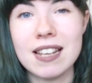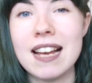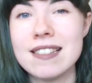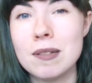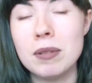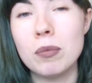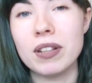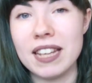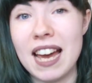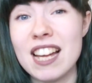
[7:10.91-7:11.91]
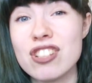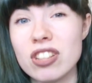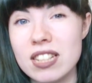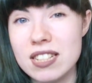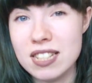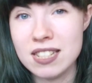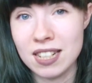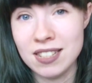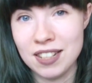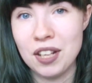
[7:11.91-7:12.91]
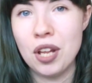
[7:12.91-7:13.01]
has to be what they actually needed,